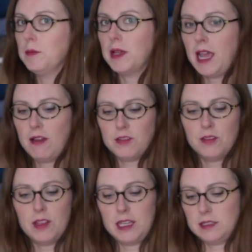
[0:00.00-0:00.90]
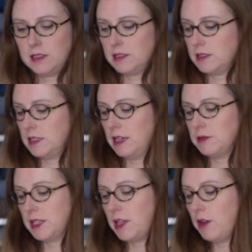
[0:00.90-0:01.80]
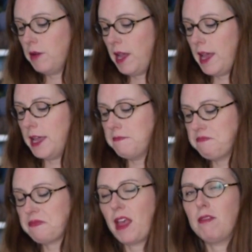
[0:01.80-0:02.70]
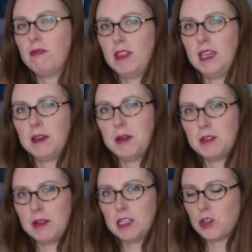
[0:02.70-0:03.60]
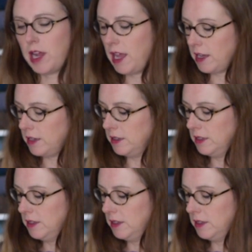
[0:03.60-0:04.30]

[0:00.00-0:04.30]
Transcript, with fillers: But after this, and I was like, okay, I think I'm on the right track,